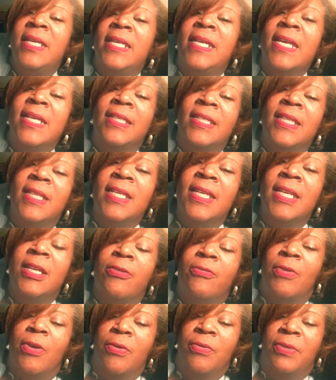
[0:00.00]
Get the
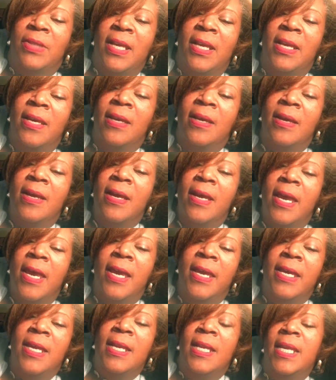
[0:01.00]
Negro there,
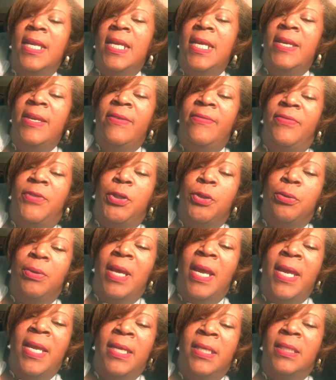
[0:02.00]
and he leave two
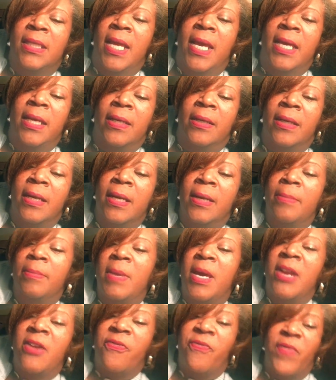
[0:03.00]
days later.
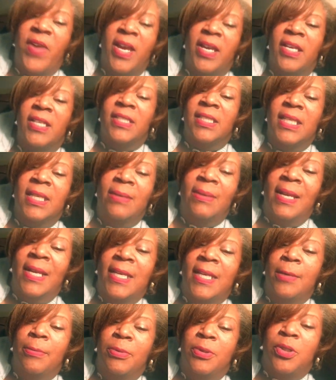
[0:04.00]
Matter of fact, it seemed
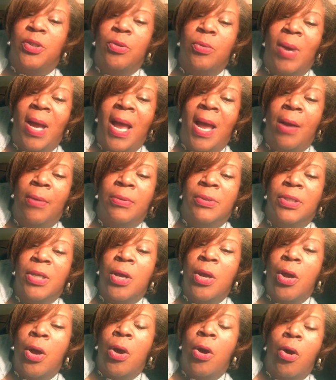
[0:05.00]
like it was two hours.
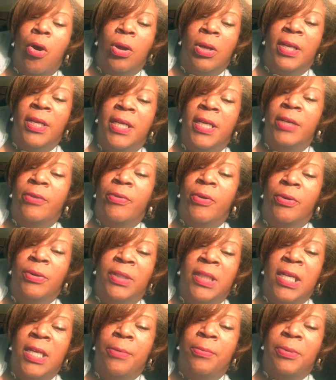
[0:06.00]
All the Negro
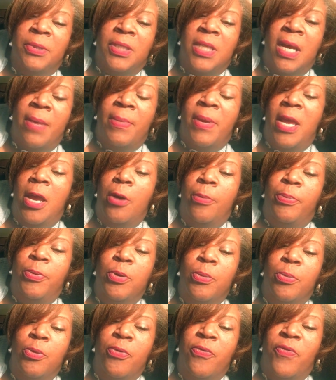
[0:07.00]
did was come and help
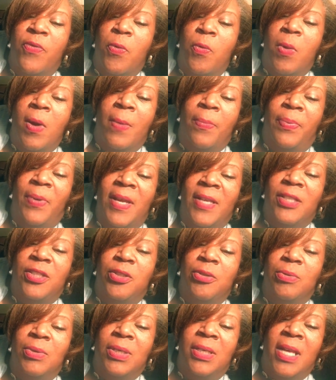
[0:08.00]
you move from one place
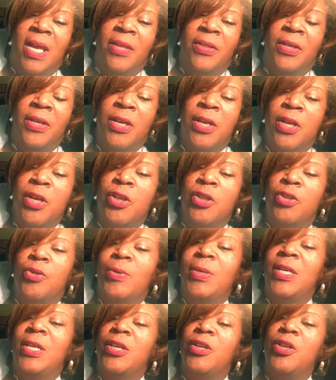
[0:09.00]
to another so
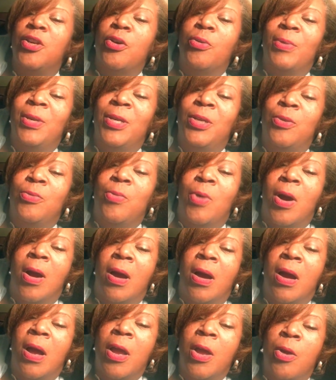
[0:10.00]
he could know where you
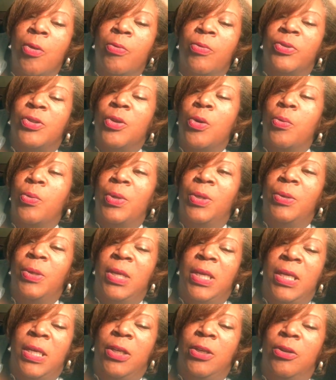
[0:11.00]
are. So when
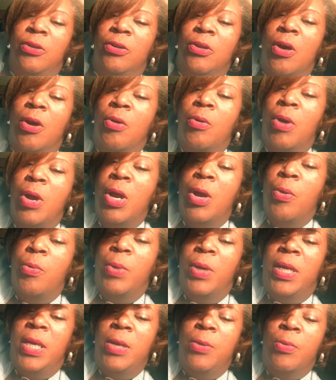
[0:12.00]
he, you know,
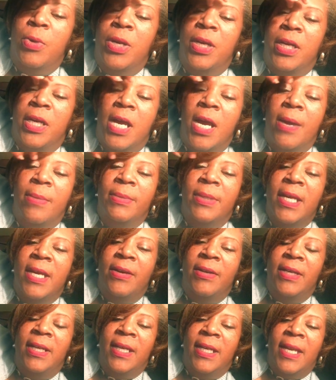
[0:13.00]
when he want to come
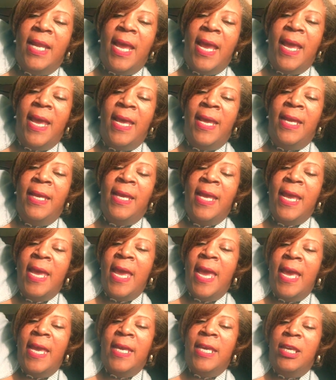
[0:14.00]
down there and hang
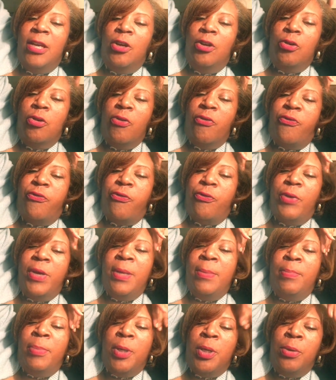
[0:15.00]
and get a little
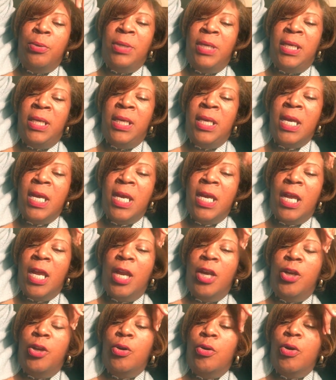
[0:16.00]
free booty,
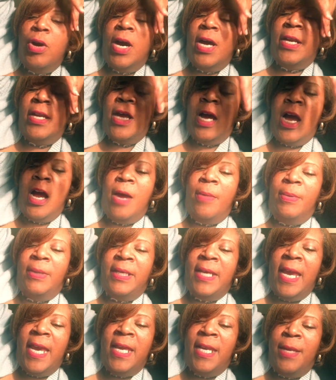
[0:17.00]
a little
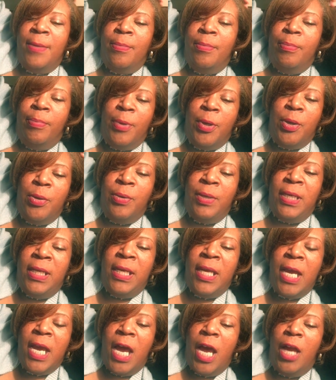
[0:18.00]
unobligated
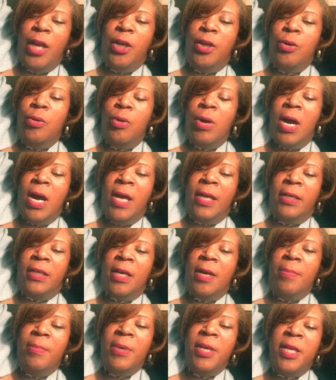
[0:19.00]
booty, a little
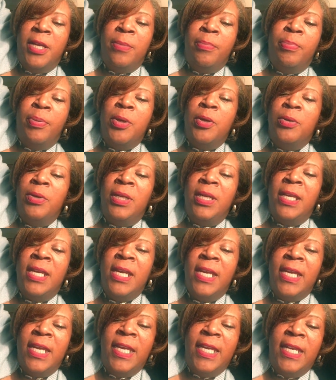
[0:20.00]
uncommitted booty,
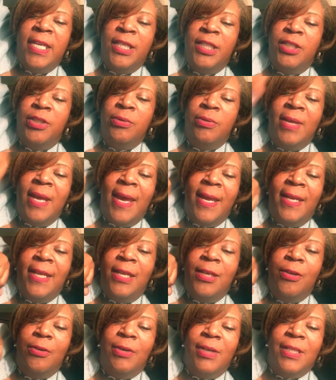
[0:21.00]
he could do that.
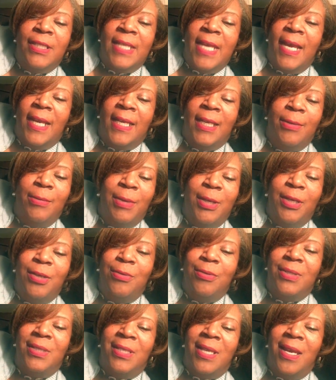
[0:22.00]
He know exactly where
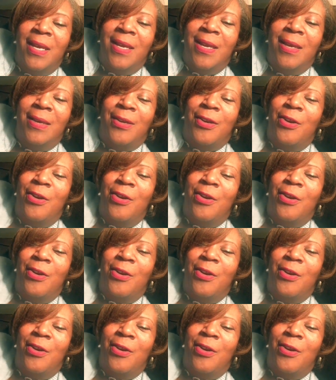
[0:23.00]
you stay at.